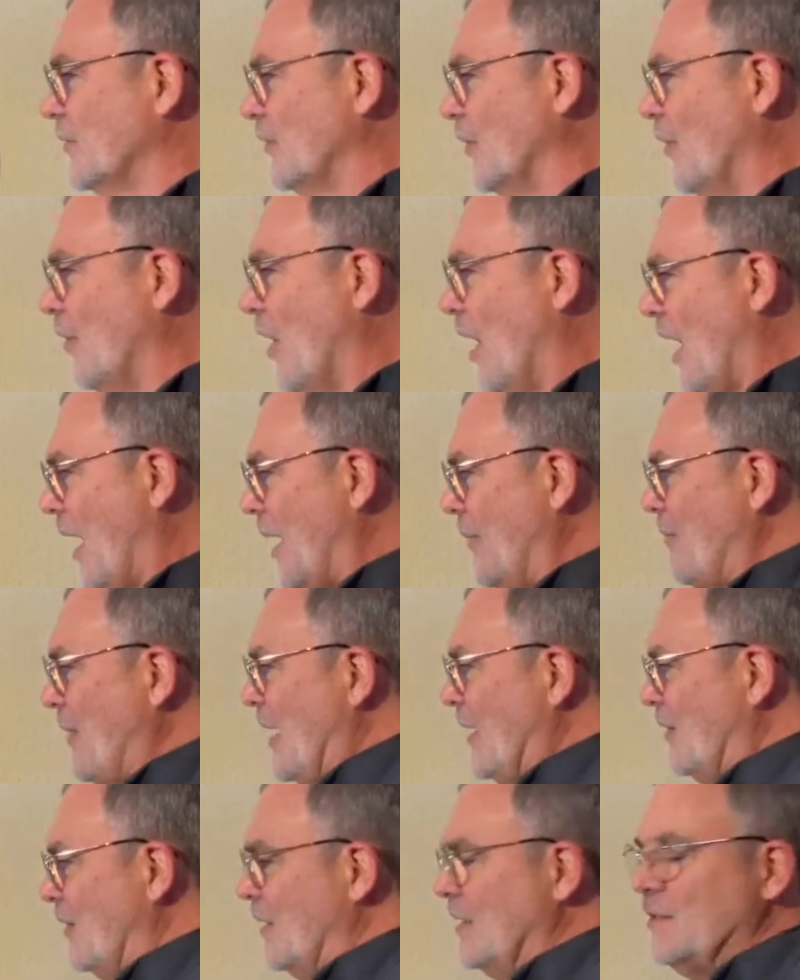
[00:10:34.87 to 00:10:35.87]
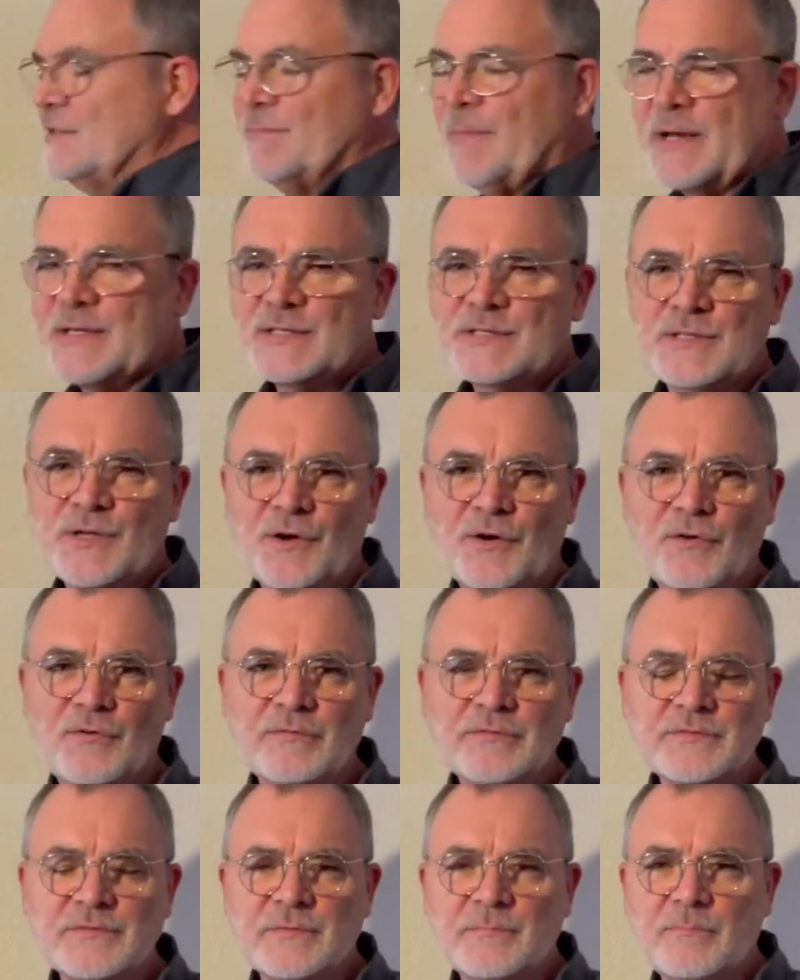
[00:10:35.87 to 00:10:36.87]
So I make these
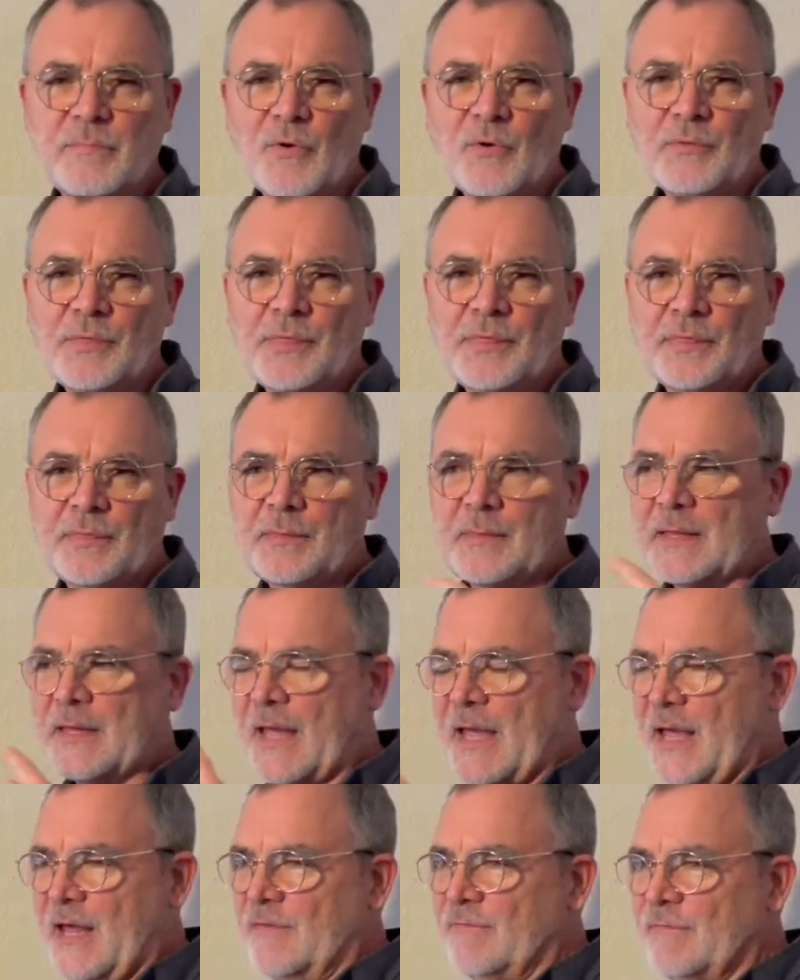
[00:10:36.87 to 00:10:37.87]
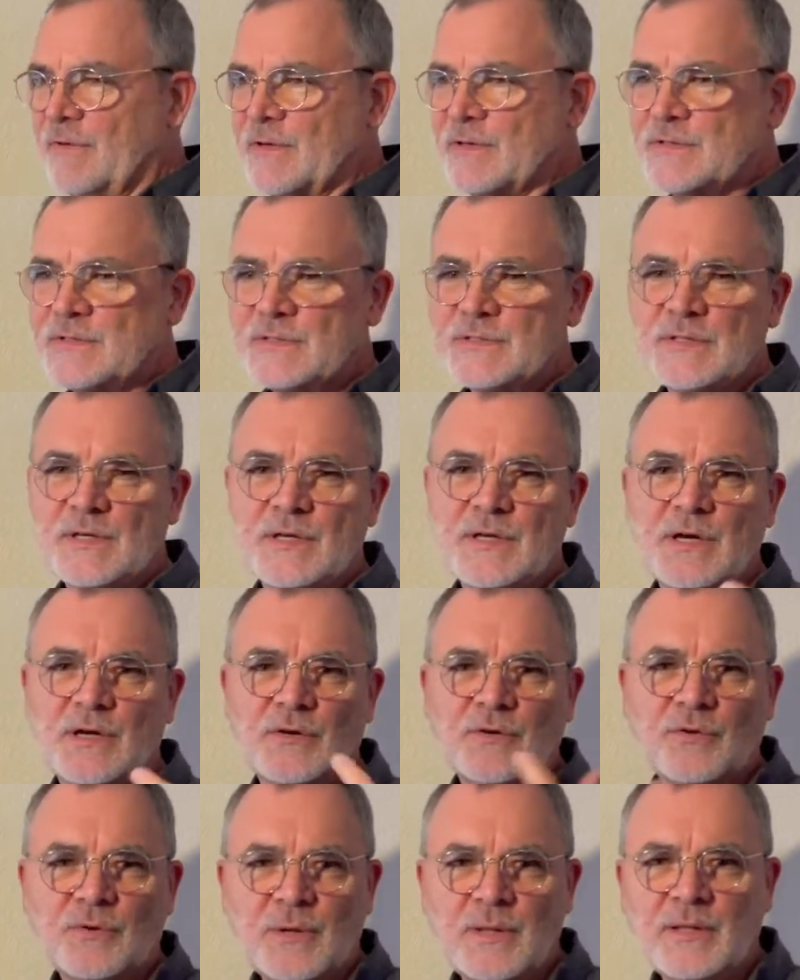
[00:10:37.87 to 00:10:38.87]
myself, both canvas,
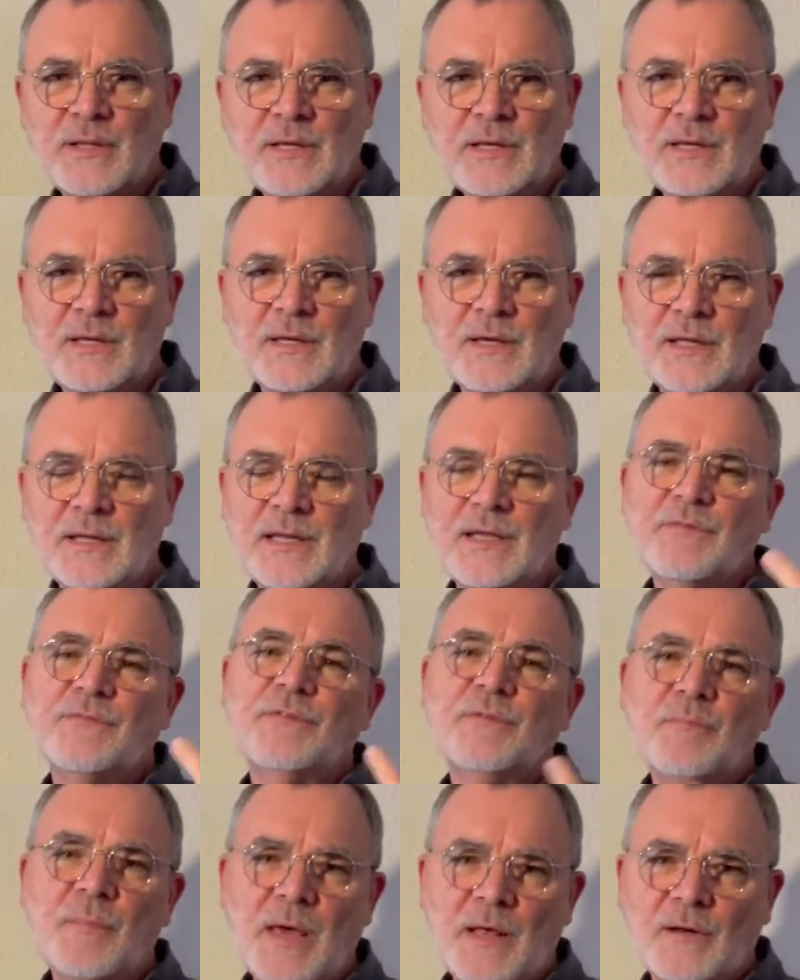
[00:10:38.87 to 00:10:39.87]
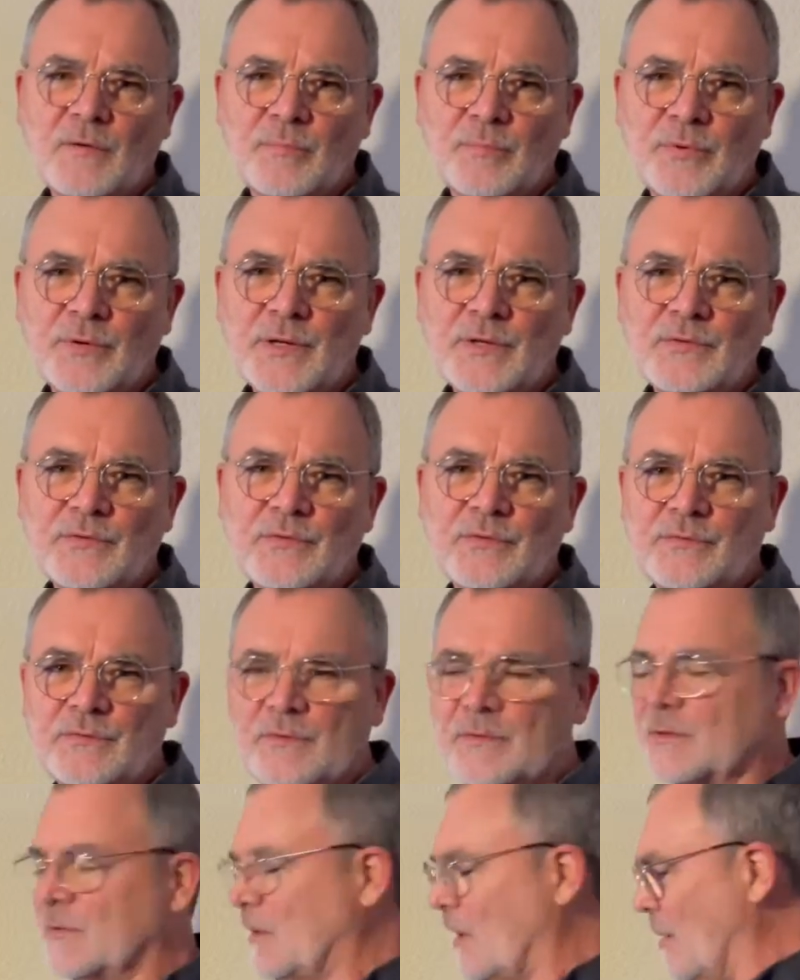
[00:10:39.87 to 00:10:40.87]
acrylic, and even metal prints
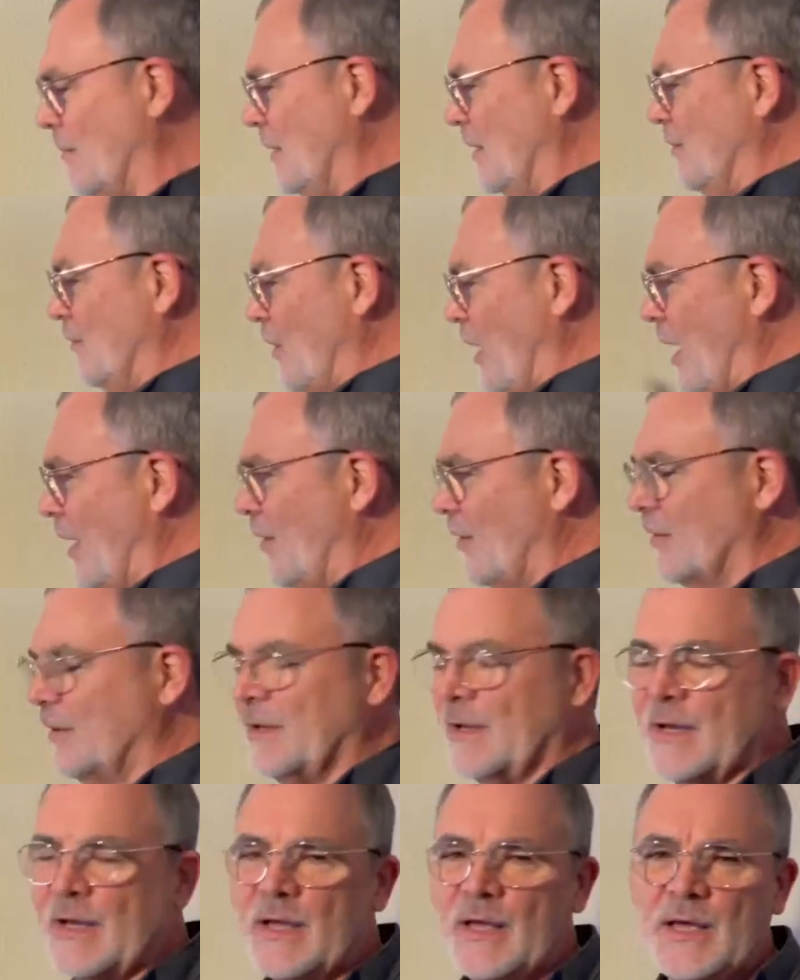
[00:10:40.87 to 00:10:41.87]
coming round.